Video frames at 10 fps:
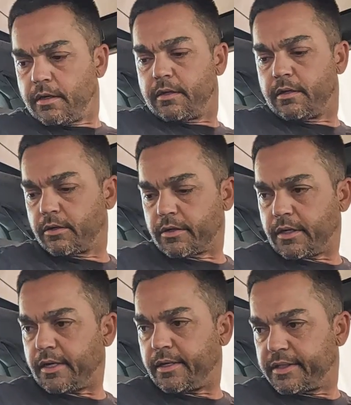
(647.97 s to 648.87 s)
Okay,
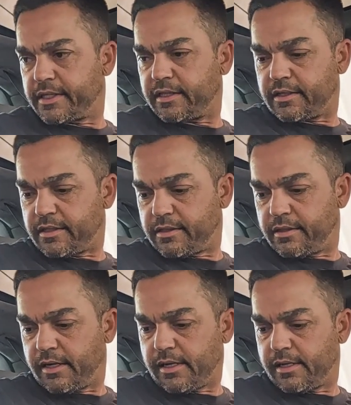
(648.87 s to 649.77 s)
let's get this
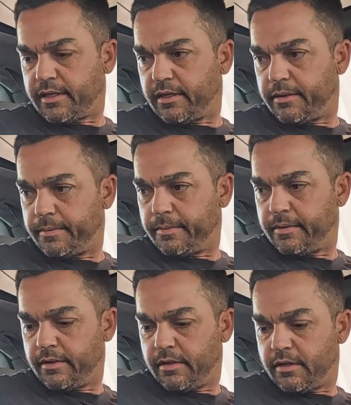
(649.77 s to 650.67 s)
Holly
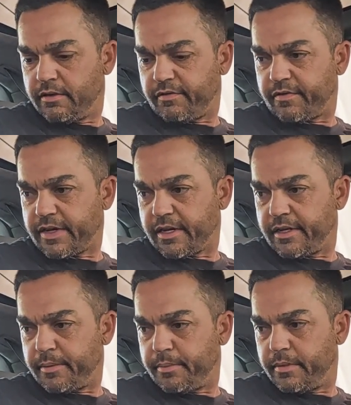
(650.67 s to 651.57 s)
fired
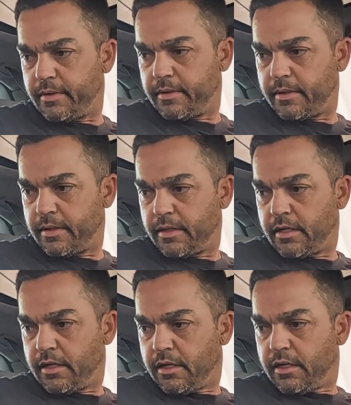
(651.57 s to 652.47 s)
up.
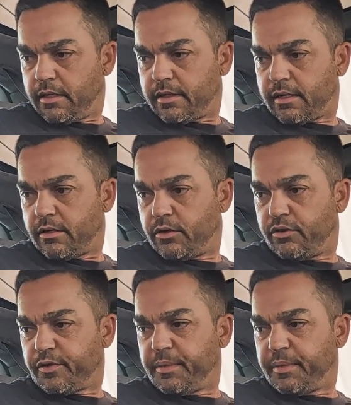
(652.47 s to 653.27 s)
Download from